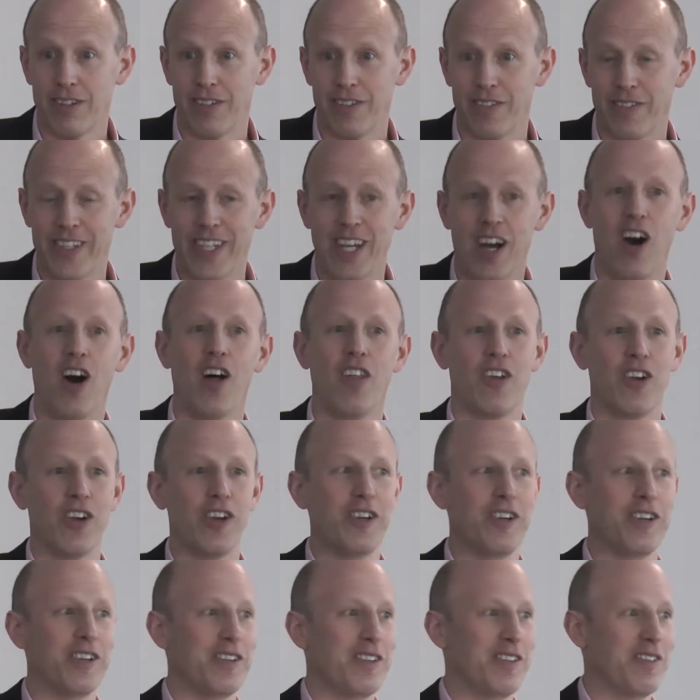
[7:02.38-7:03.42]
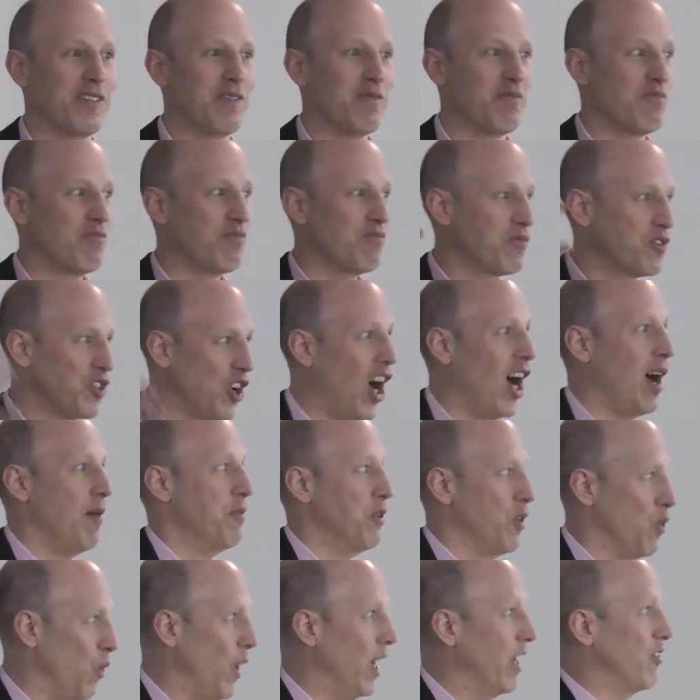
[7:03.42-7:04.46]
The other top
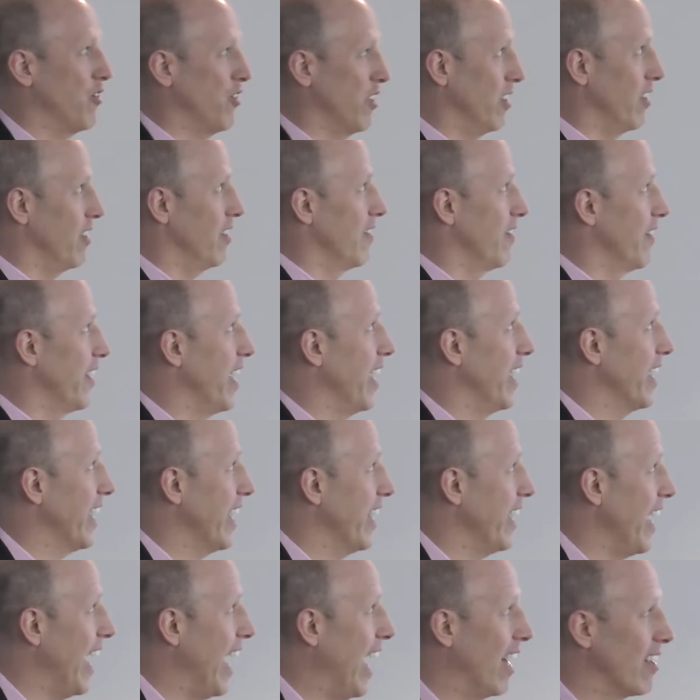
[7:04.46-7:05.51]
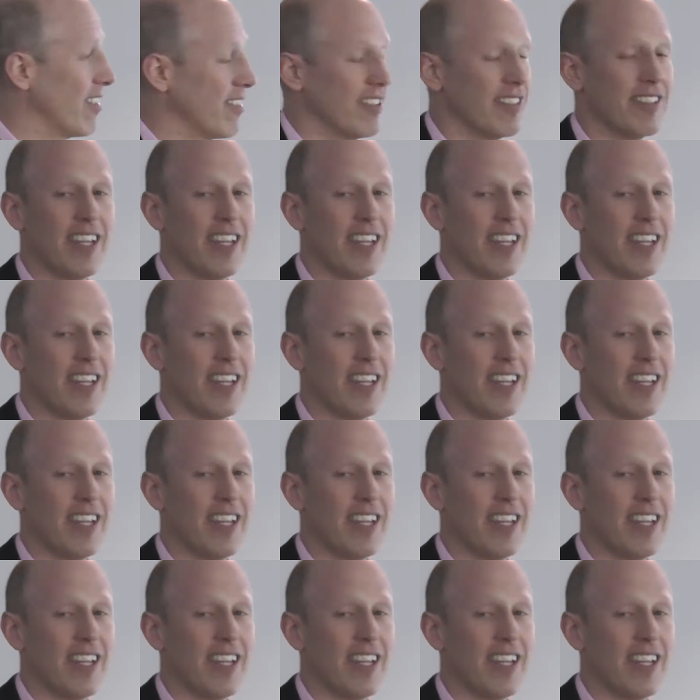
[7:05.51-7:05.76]
question that I get asked is,